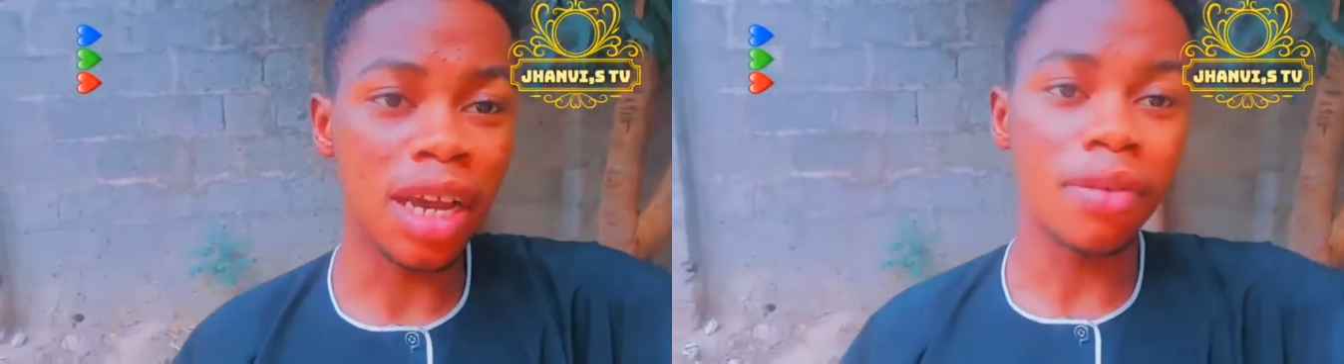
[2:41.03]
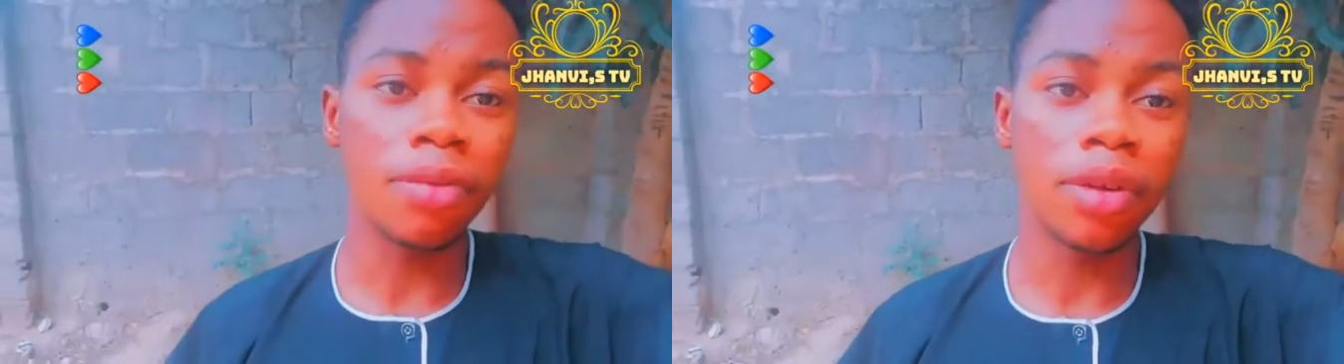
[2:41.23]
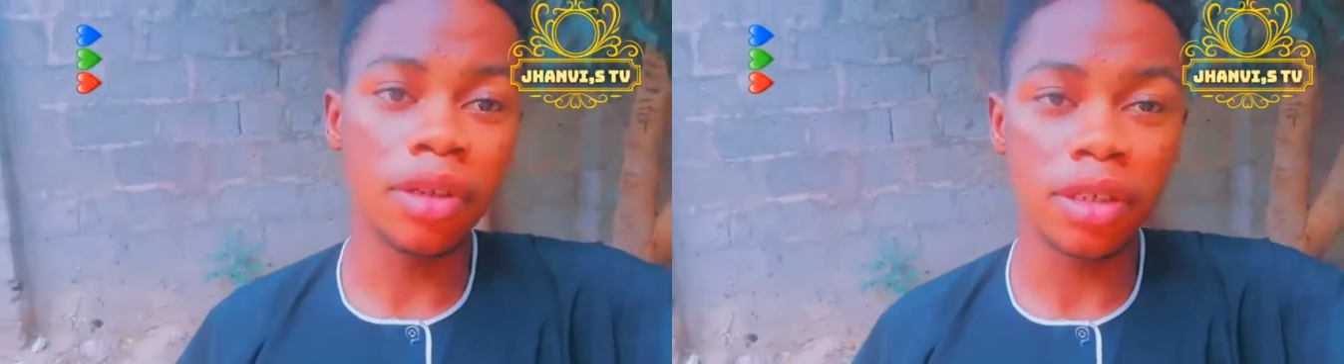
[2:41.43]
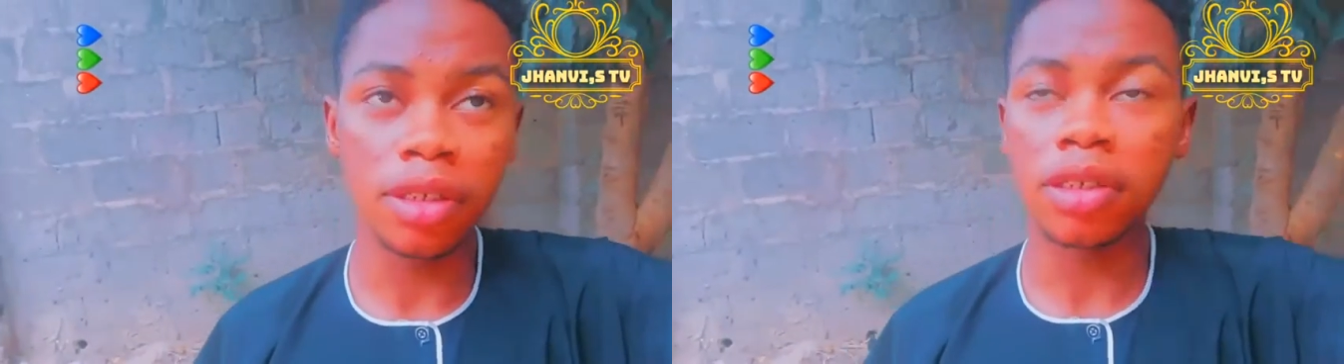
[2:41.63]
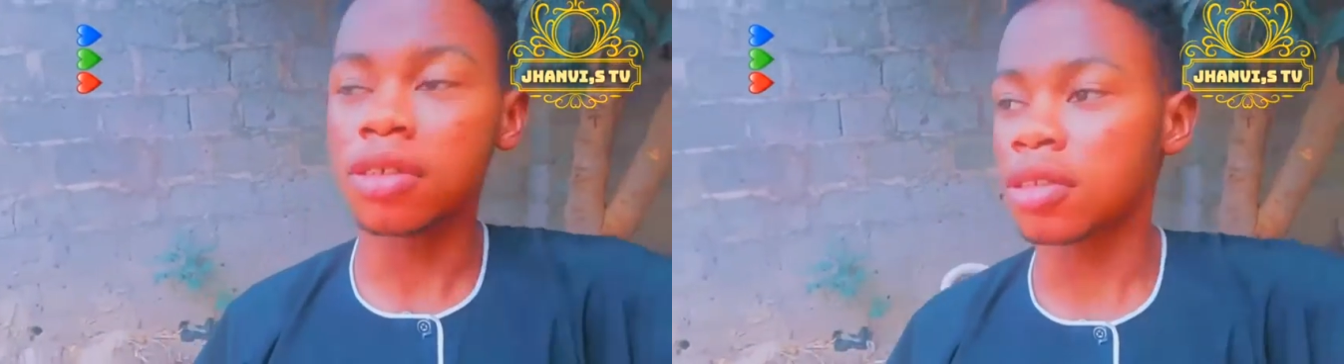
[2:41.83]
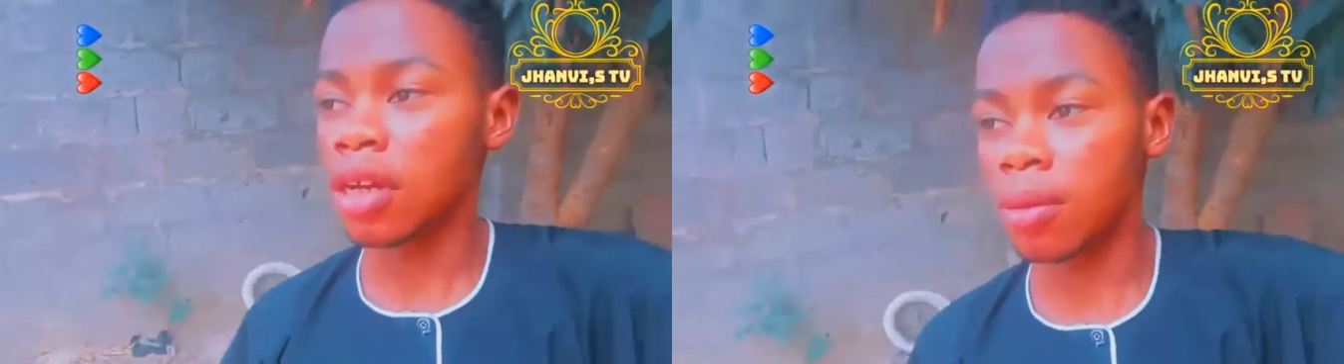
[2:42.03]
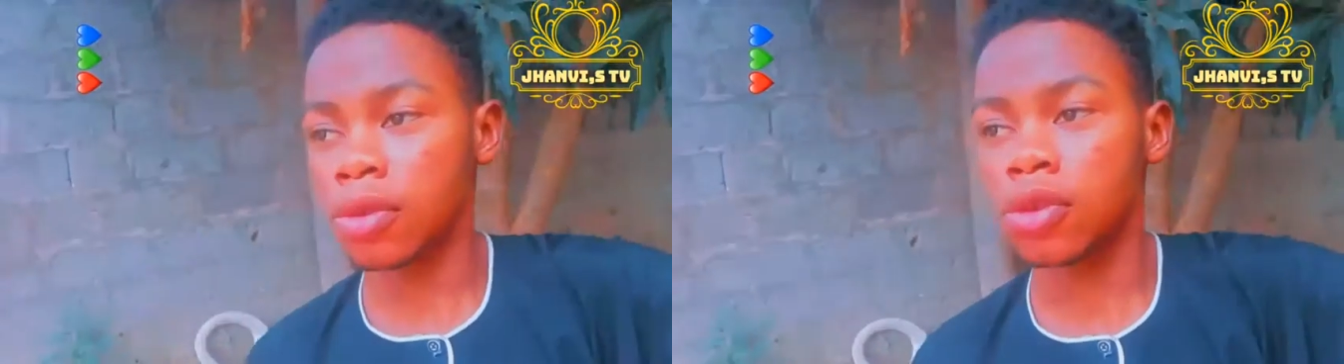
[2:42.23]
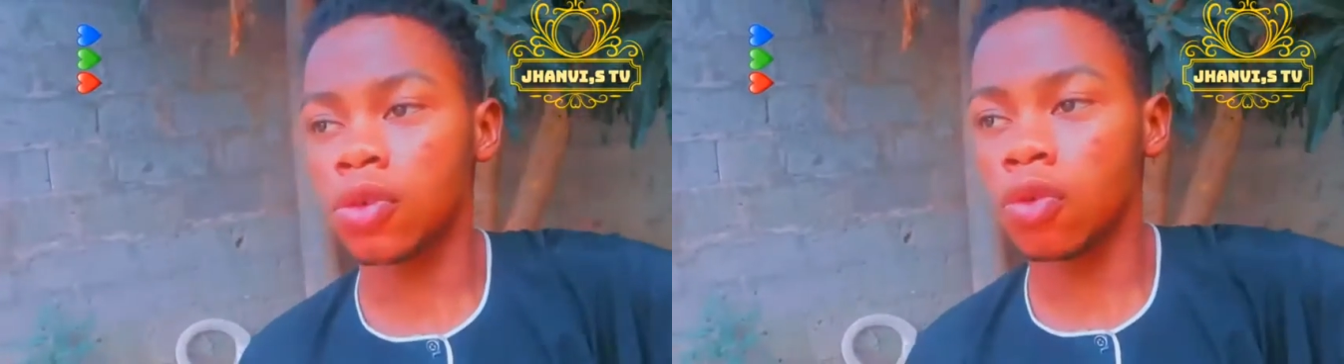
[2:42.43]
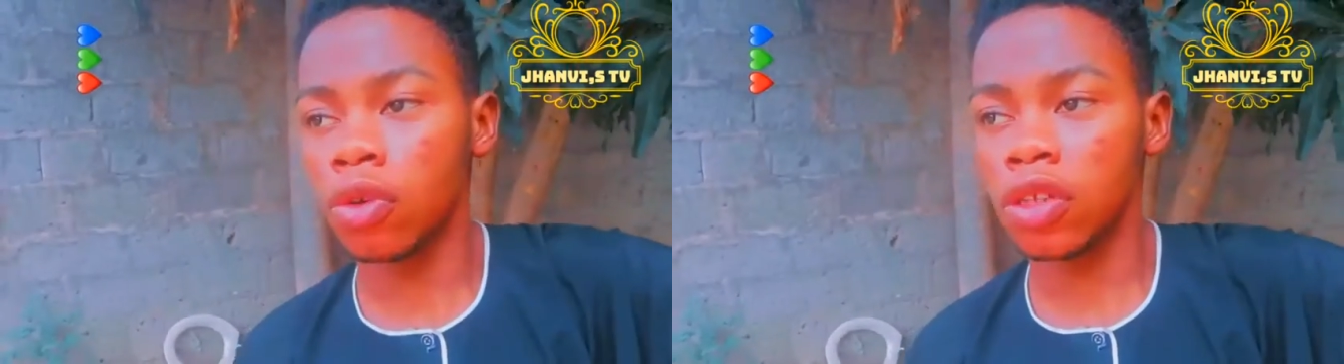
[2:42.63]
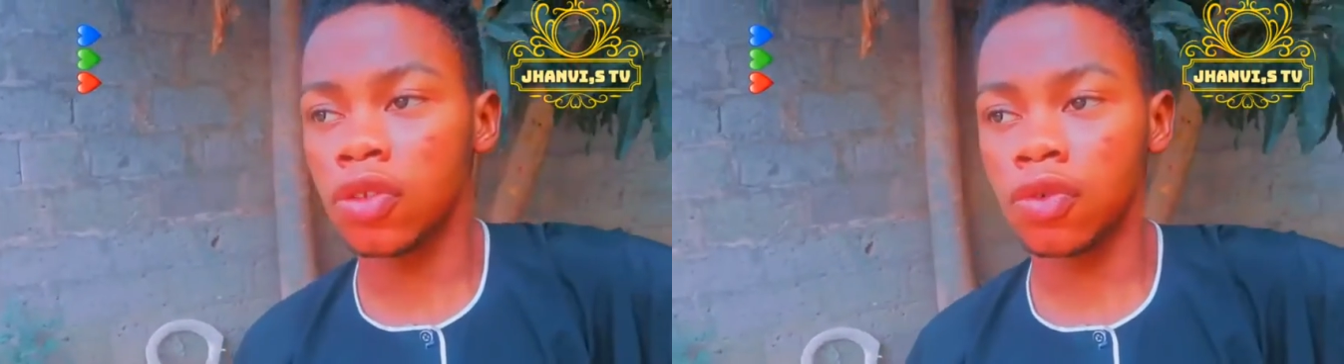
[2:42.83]
I'm so
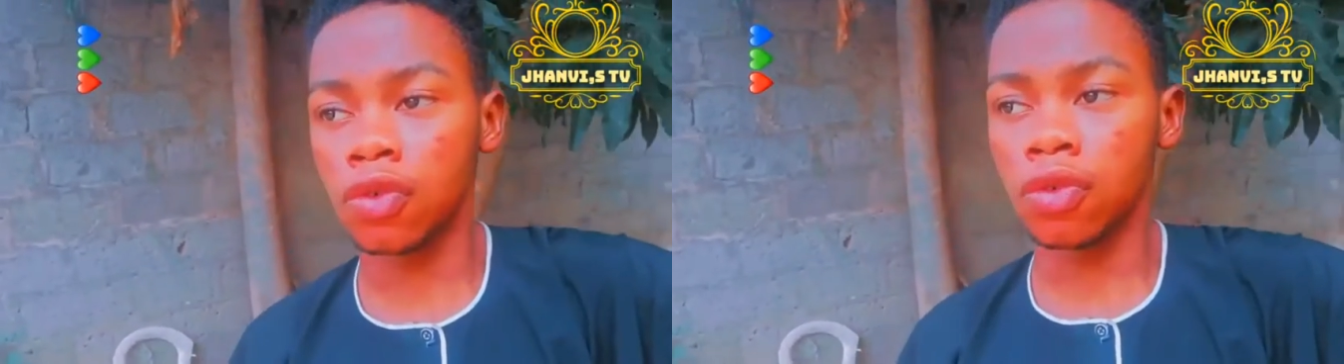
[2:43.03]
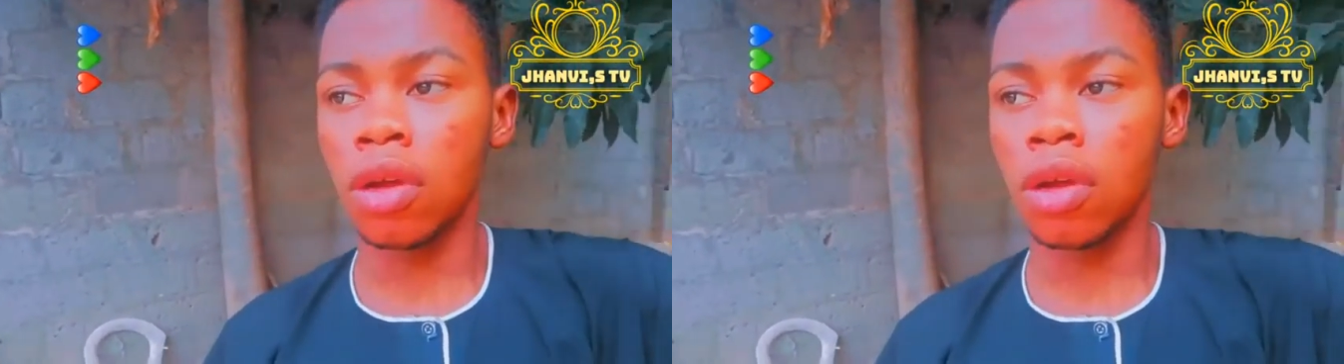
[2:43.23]
grateful.